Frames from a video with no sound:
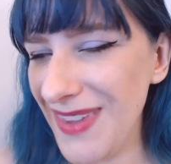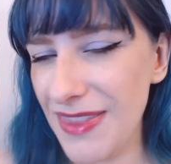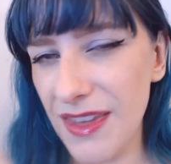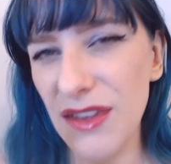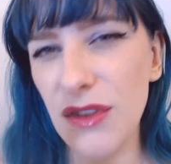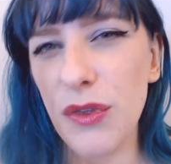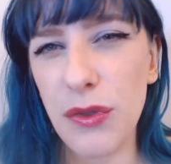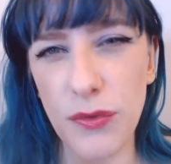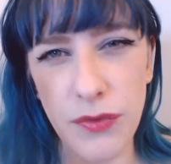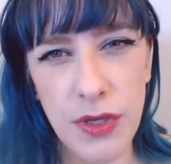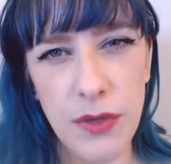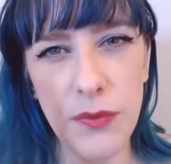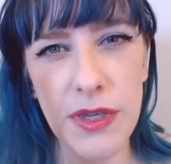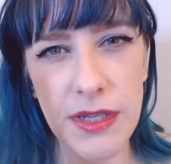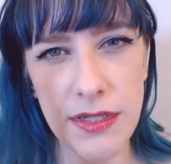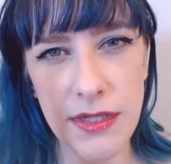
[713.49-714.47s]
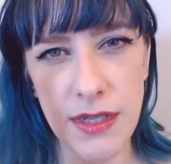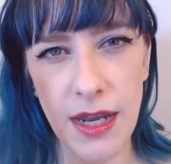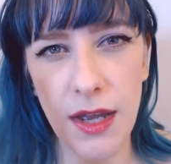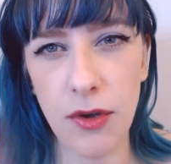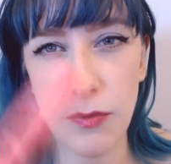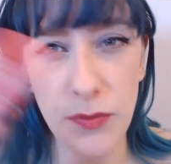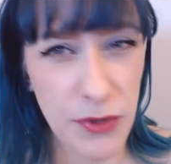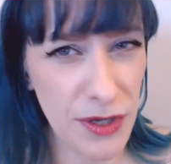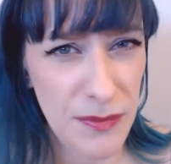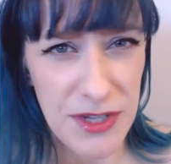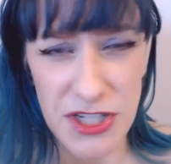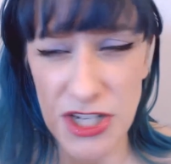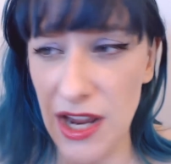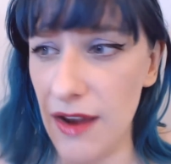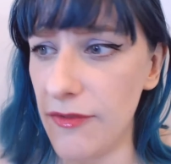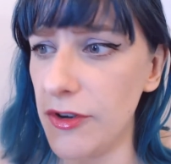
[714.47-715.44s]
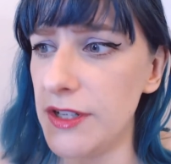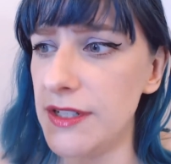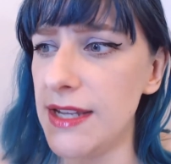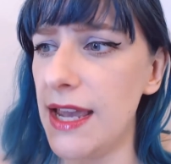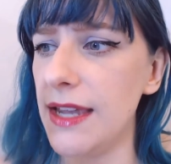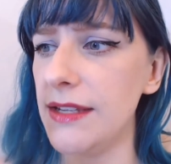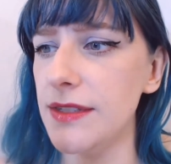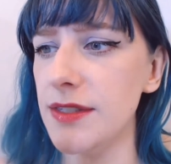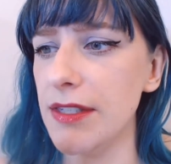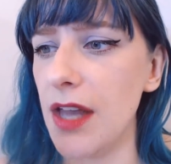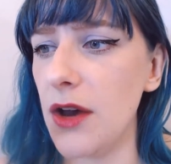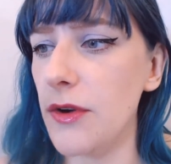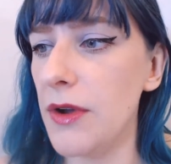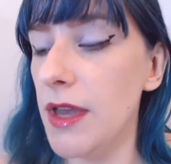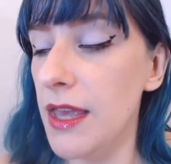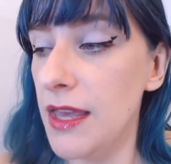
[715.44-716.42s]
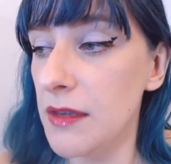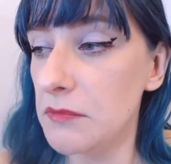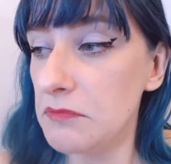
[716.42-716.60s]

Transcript: I think, three weeks now, pretty much every day. So